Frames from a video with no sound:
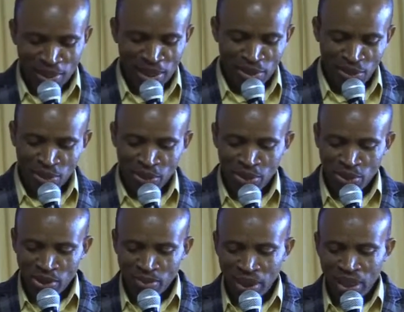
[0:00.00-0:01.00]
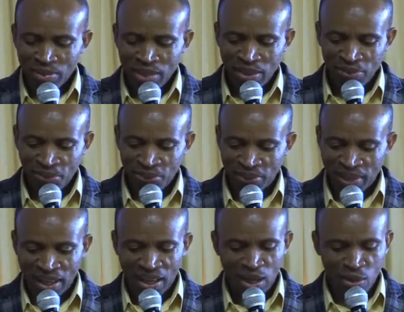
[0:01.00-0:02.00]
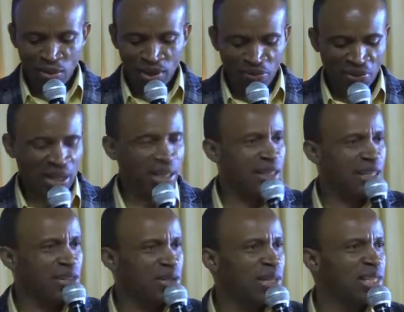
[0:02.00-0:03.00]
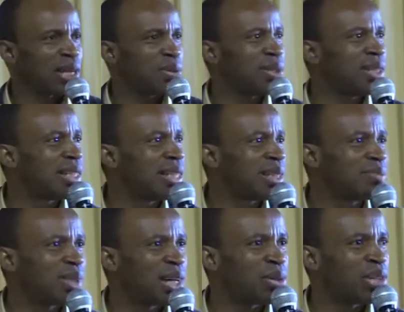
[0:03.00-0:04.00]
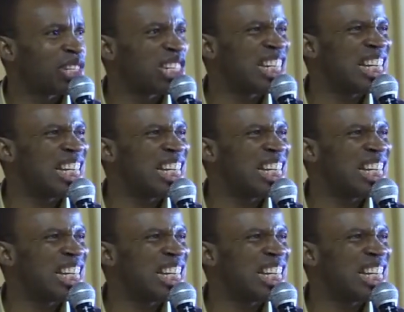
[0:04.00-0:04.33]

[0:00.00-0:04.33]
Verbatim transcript: What I usually do sometimes if I would have had the address, I wouldn't tell him. I would